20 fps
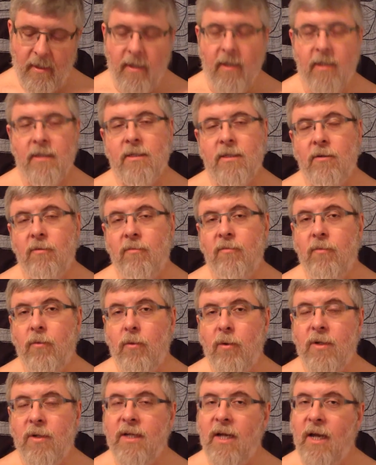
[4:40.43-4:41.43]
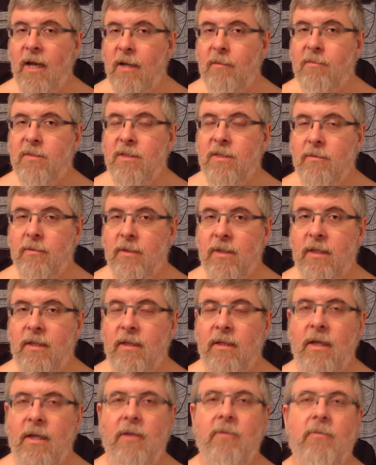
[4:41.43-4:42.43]
And so 4 times
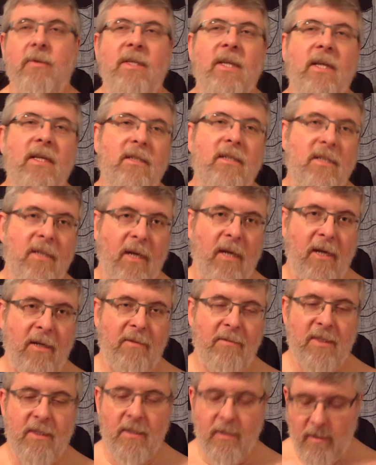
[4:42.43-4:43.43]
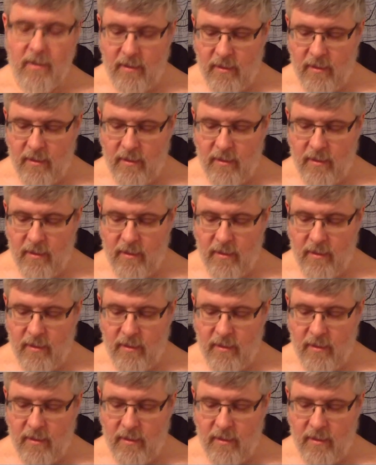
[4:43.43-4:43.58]
3, and you read that as times.